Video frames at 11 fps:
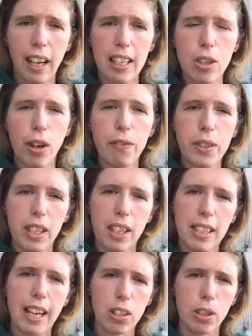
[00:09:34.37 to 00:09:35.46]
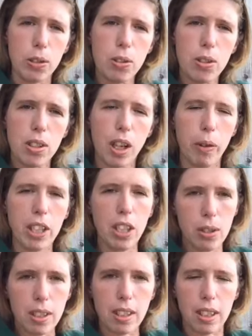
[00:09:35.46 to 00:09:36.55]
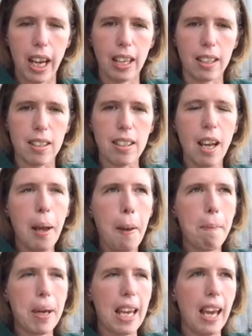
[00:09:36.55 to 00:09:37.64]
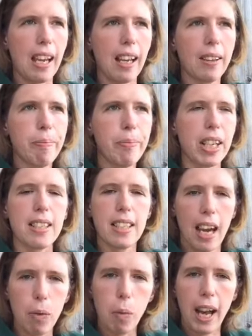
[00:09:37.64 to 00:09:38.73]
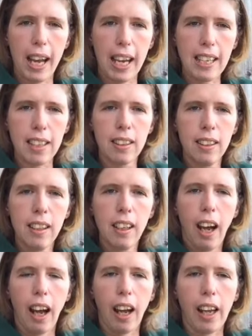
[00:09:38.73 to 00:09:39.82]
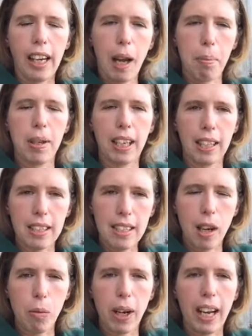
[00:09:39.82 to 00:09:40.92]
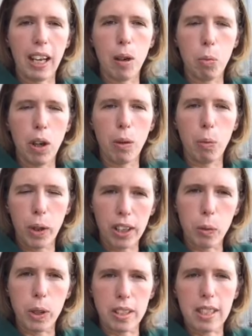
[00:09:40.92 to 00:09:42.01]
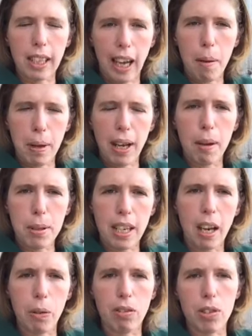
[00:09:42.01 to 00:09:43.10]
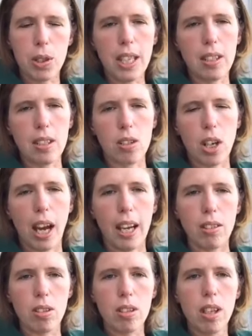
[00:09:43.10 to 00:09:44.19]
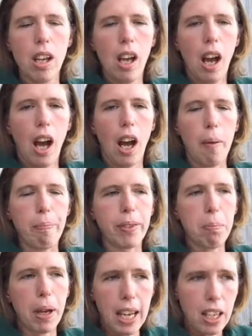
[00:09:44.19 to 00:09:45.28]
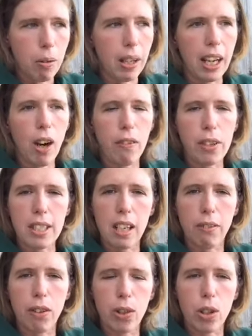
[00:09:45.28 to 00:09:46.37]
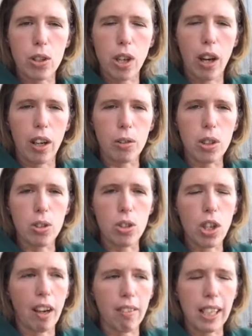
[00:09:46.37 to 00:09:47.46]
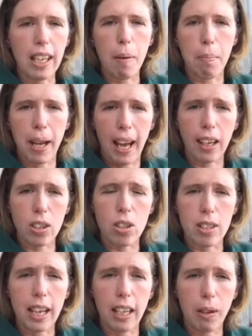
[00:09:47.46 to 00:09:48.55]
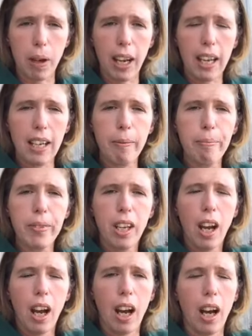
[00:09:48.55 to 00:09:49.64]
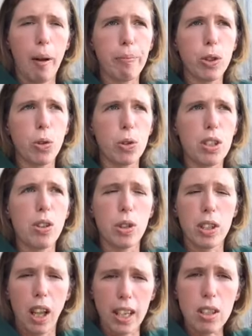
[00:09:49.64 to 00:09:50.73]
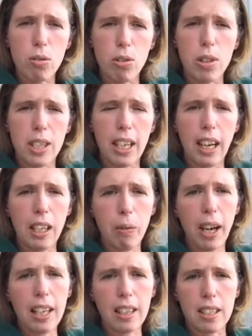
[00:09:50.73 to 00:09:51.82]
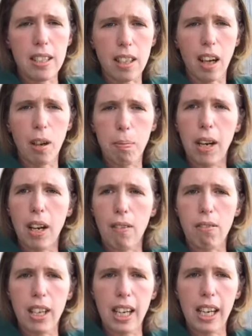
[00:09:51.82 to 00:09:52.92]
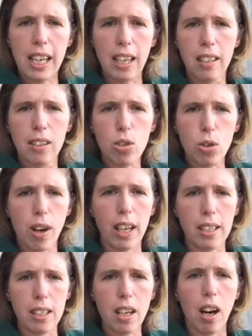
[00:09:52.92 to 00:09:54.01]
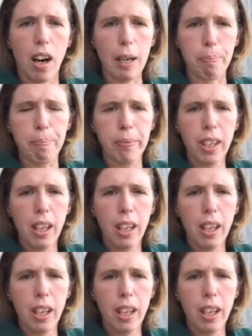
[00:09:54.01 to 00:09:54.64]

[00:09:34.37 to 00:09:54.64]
And it's often us adults who are used to things being a set way and happening in a set way. And we're the ones that get a bit upset when routines are changed. But equally, obviously, if you've got a child who's generally a bit anxious anyway, or likes routine anyway, this is going to have been a really trying time.